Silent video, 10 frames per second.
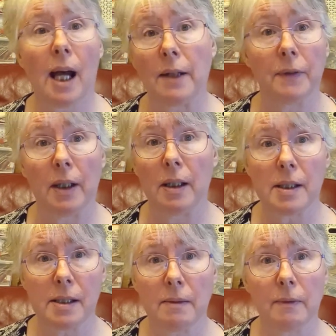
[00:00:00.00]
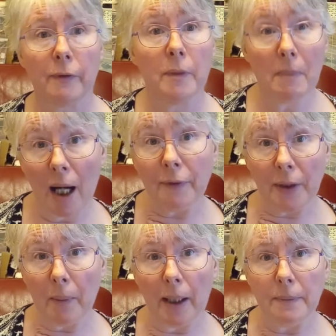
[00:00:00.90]
adverts from my
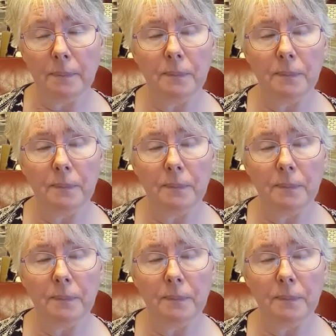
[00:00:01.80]
viewing.